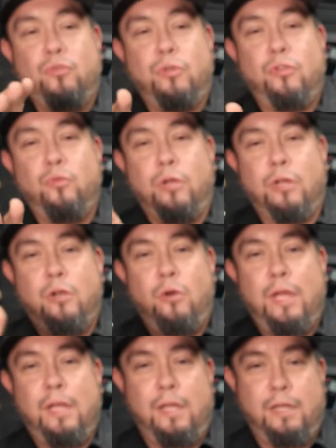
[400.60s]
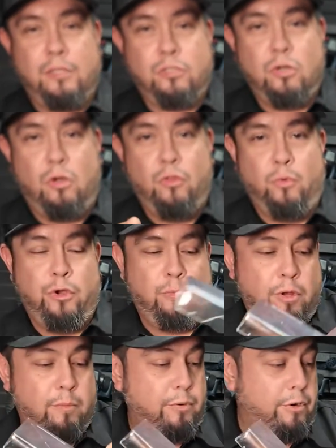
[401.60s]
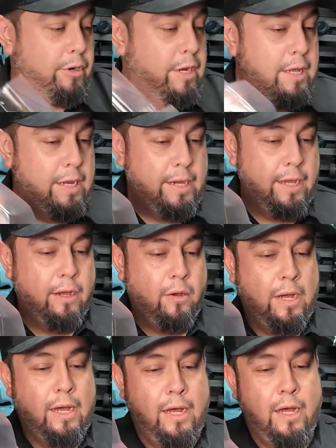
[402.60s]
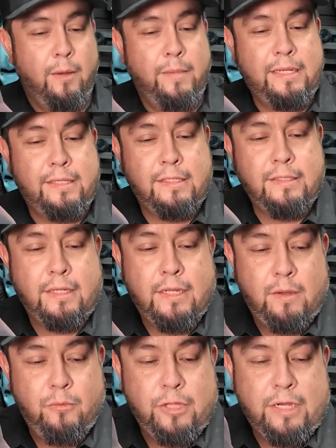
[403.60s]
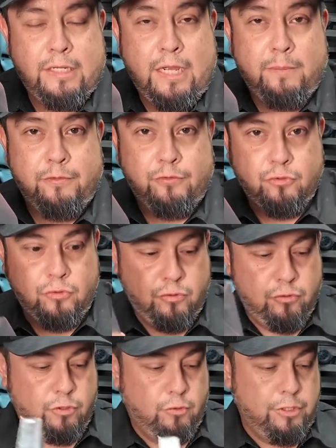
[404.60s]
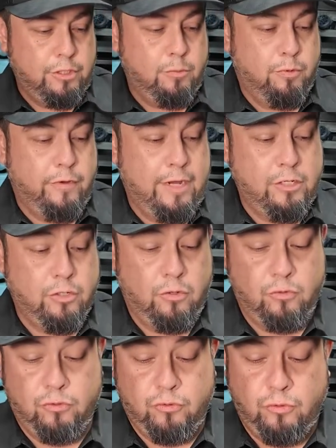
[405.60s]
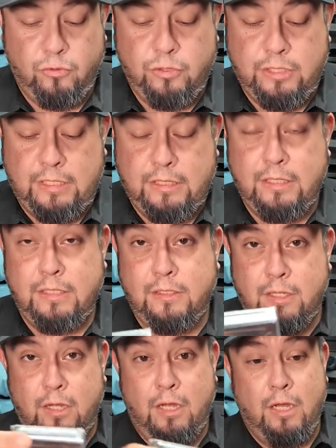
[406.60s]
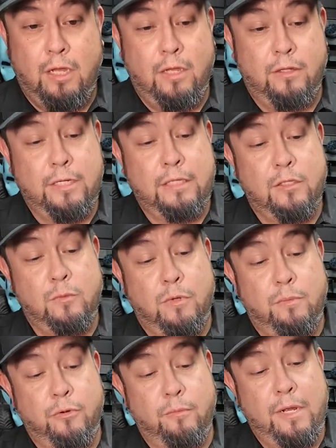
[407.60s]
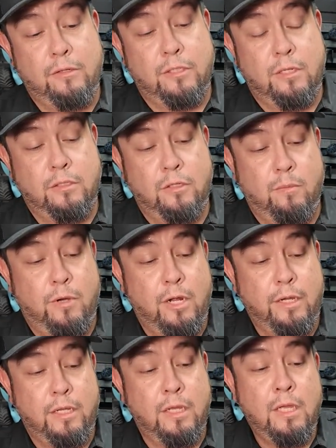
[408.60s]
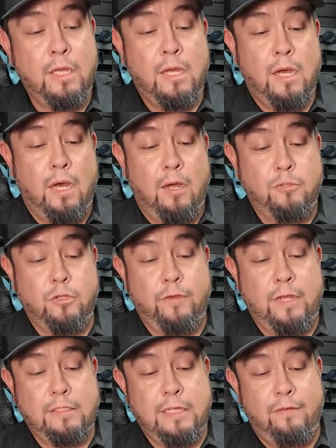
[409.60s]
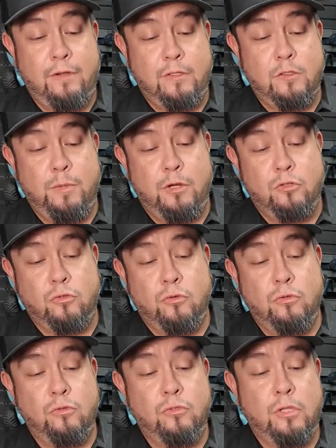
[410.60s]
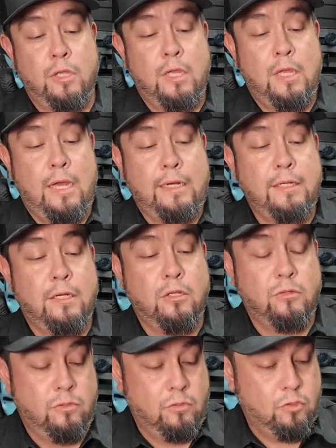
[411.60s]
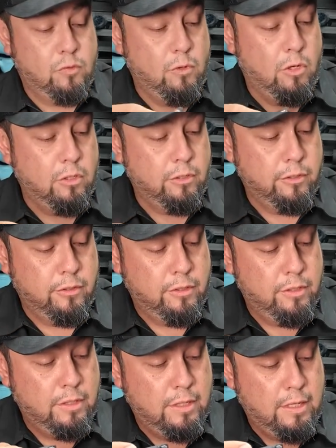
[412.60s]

drilled, we're going to go ahead and install the rear bumper. Now, it doesn't come with any type of screws. You will need to provide your own screws to get these to get this bumper mounted onto the body. So if you guys have any spare screws, I tend to use the smaller